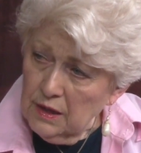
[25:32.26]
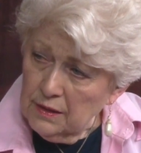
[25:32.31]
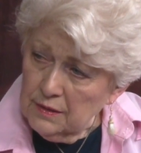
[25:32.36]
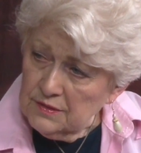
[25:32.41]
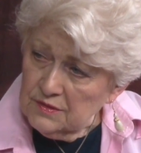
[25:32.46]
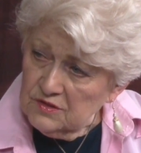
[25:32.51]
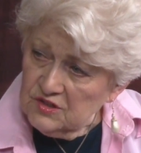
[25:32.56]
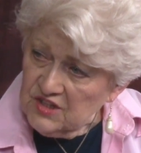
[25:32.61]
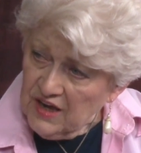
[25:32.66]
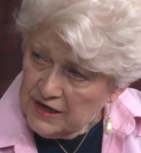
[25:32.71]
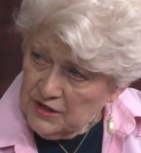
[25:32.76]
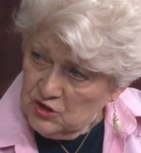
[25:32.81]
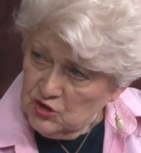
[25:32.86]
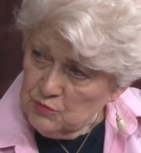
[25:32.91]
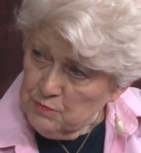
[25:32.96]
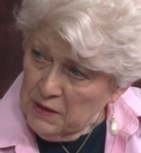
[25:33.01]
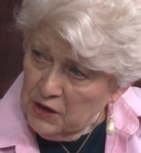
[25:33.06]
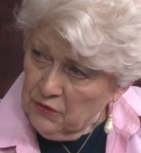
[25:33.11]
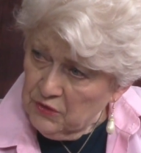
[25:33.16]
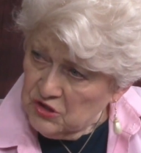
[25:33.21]
Satan's
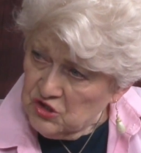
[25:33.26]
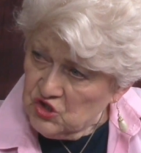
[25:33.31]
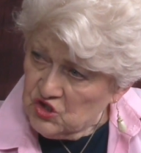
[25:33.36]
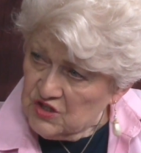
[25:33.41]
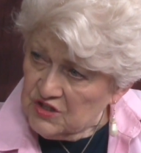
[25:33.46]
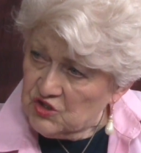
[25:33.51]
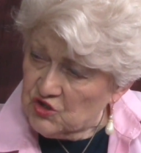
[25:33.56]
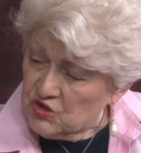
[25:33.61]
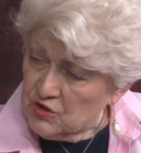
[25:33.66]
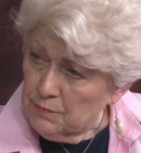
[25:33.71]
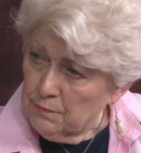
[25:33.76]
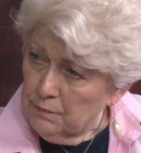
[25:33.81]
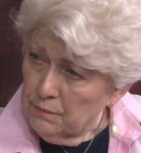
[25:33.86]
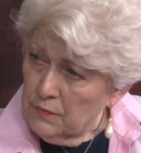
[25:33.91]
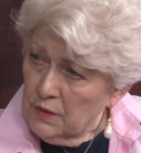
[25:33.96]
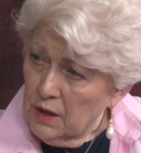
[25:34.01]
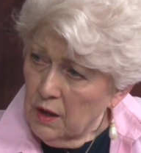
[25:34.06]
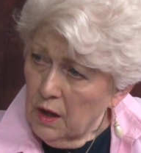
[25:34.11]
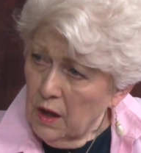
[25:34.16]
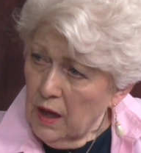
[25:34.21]
marriage system,
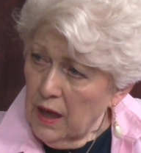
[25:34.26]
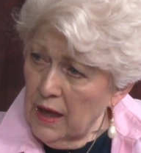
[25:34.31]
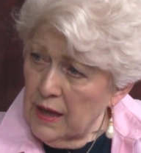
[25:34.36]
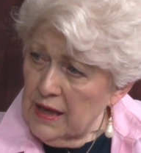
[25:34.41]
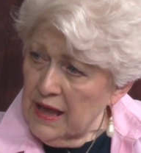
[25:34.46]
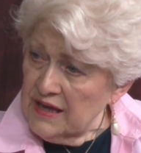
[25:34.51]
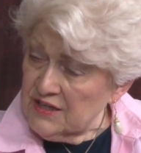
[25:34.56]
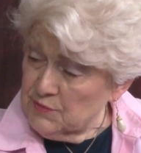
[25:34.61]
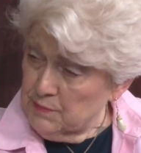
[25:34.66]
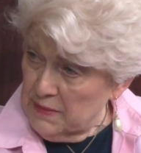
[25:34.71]
as